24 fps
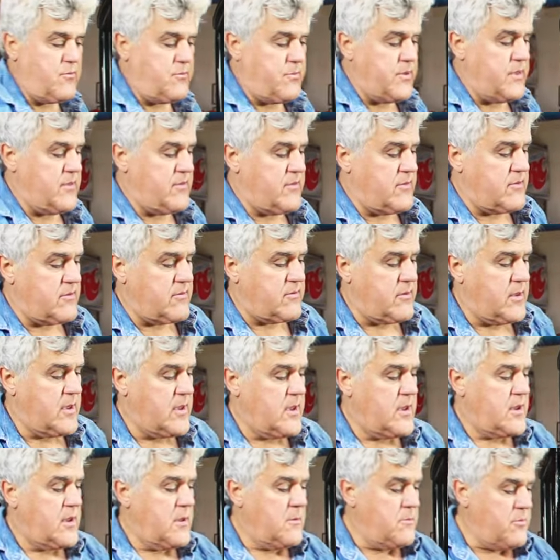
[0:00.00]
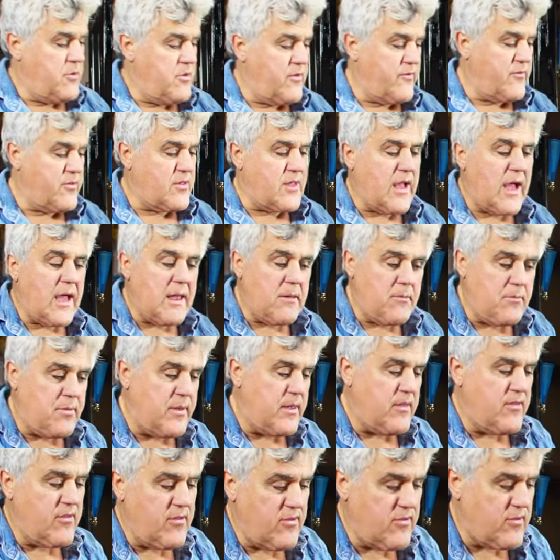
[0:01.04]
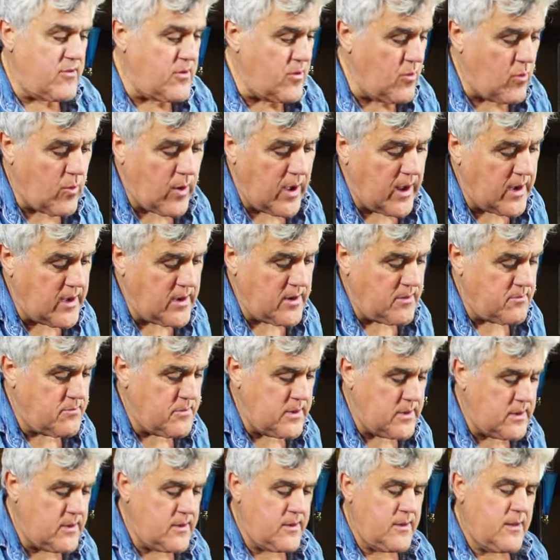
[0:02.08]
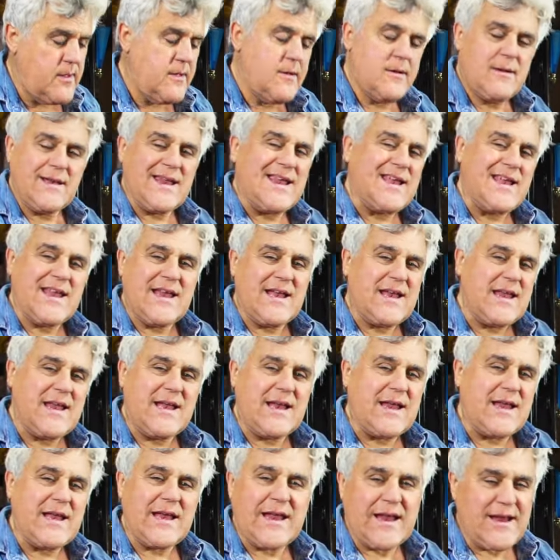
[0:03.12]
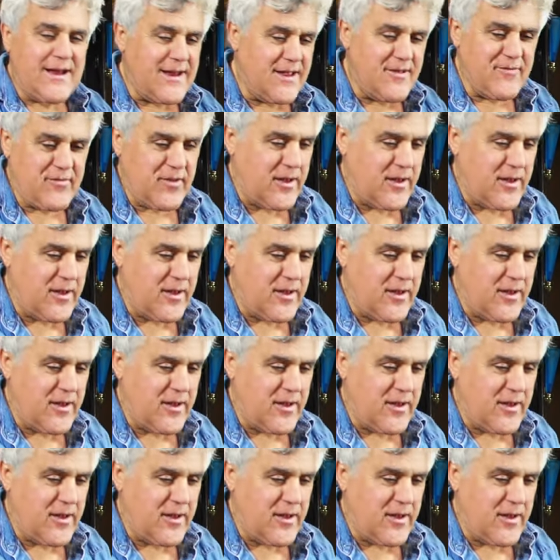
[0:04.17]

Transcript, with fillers: pieces of, beautiful timepieces and you wind them and give